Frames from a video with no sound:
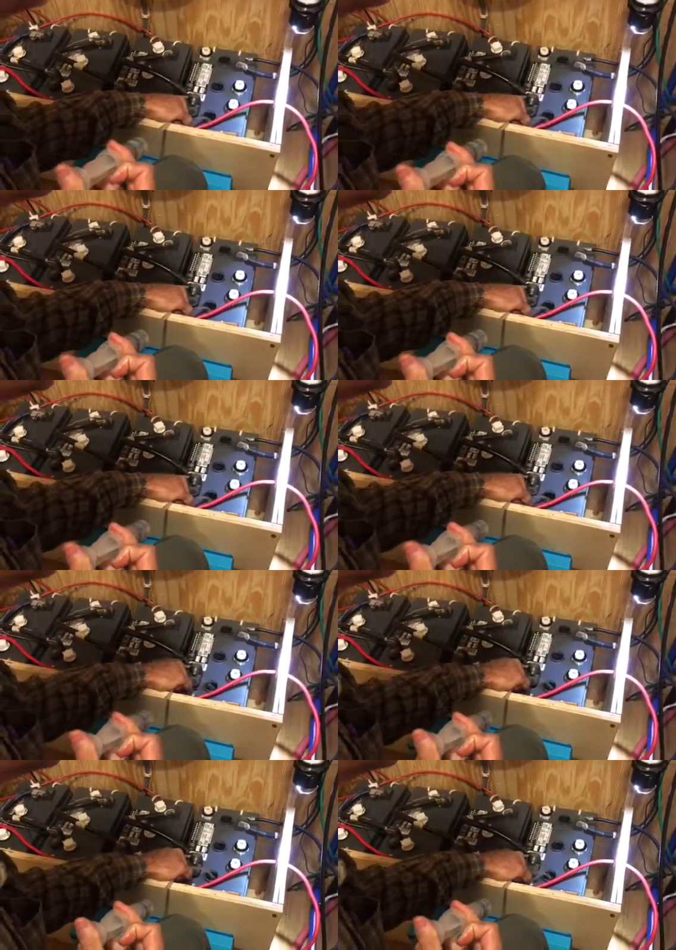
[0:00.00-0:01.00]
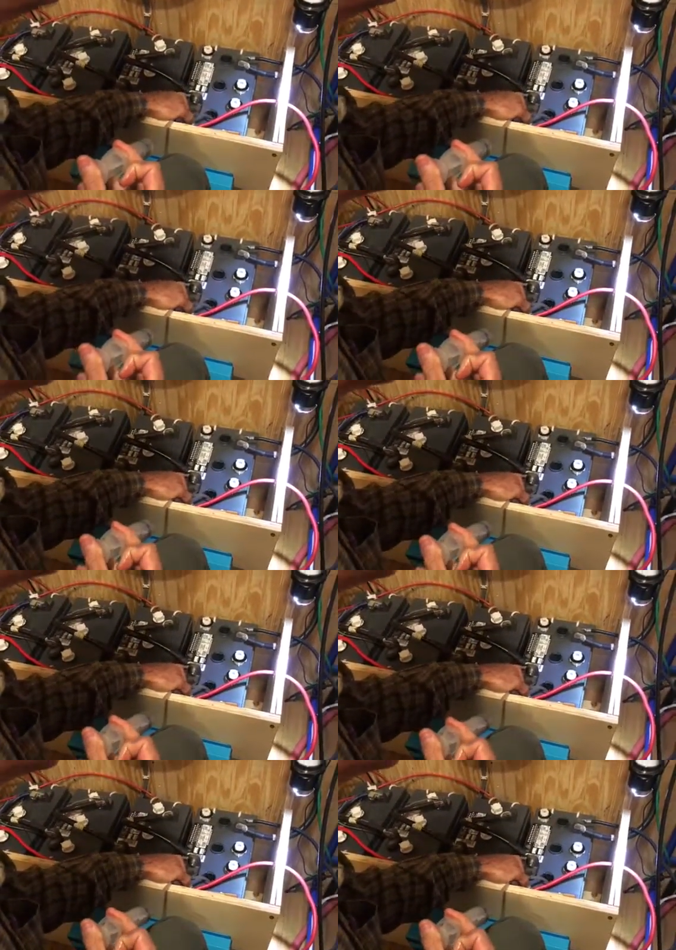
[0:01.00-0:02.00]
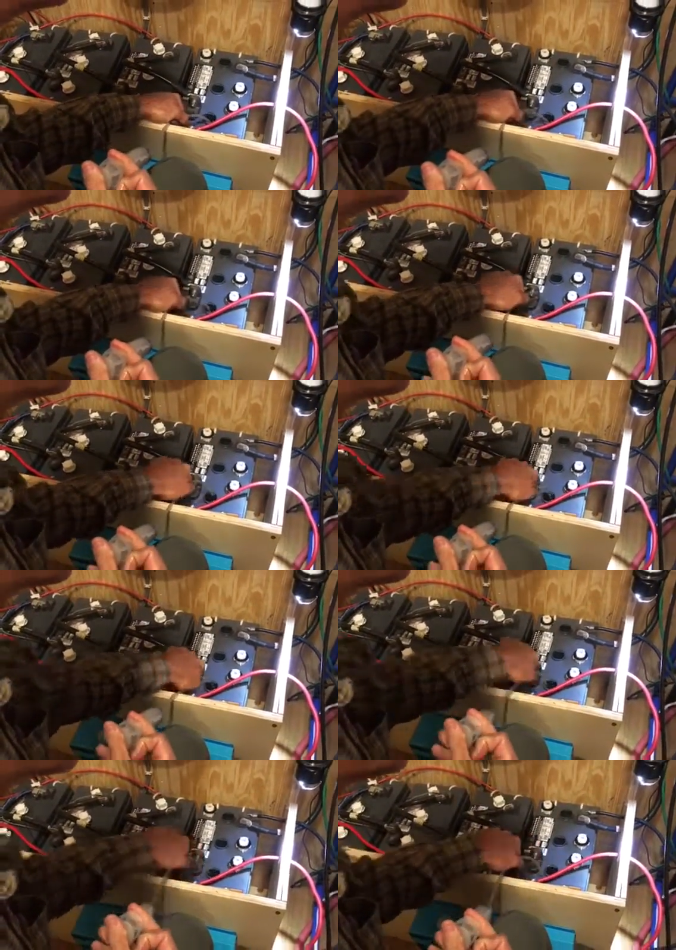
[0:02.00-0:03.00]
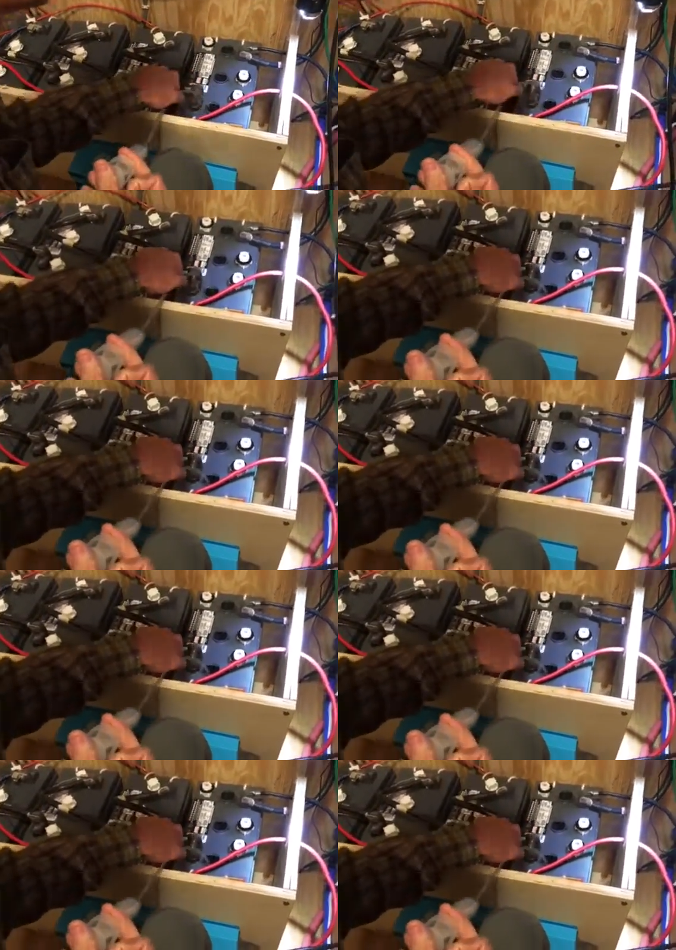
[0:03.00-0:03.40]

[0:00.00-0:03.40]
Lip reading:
[unreadable: no face in view]